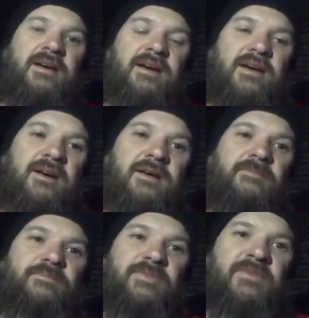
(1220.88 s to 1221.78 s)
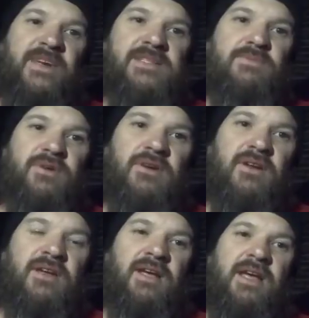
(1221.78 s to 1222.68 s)
Facebook,
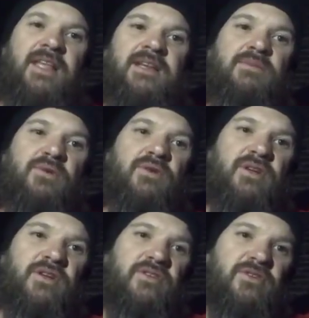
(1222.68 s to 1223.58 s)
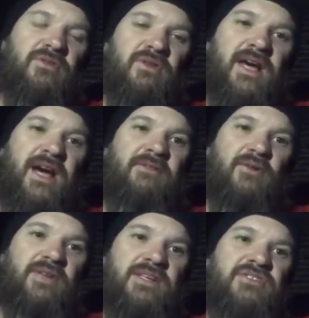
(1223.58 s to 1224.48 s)
and then we're going to do live
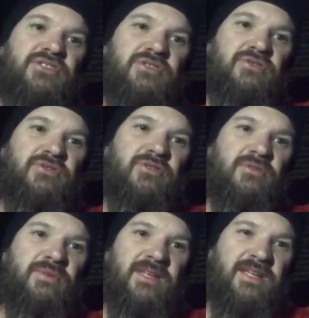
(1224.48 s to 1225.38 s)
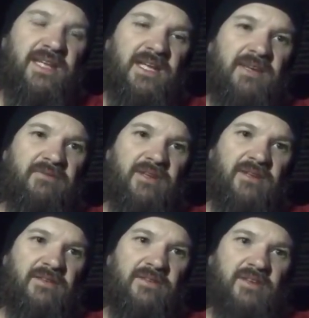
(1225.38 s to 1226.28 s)
on his YouTube in the
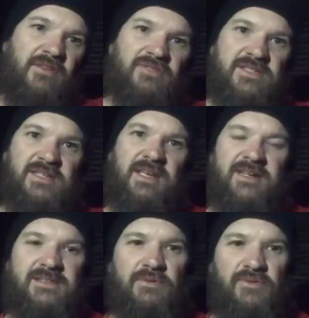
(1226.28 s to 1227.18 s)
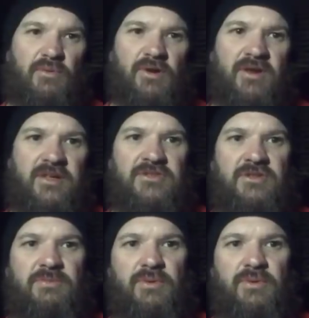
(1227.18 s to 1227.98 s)
evening, just in case it was a work issue.